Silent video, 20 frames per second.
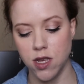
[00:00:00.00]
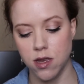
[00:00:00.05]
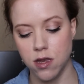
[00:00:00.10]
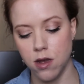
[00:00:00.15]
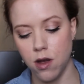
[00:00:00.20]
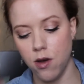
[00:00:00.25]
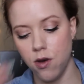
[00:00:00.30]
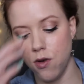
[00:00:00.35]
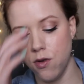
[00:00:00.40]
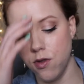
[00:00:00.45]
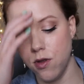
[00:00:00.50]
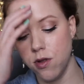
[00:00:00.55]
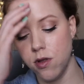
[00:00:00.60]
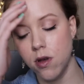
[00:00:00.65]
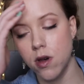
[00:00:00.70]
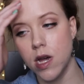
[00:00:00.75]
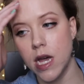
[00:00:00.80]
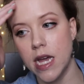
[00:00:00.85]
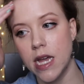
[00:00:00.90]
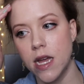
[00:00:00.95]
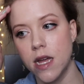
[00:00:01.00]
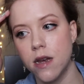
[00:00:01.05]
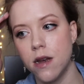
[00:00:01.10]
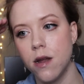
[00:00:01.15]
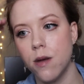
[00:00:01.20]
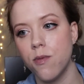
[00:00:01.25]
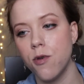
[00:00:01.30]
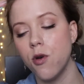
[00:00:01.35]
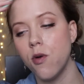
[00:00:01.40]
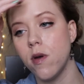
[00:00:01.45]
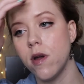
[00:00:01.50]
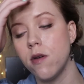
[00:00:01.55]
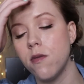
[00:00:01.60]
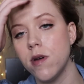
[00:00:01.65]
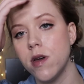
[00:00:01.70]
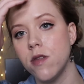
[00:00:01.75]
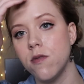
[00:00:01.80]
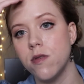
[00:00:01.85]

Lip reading: So the look I ended up going with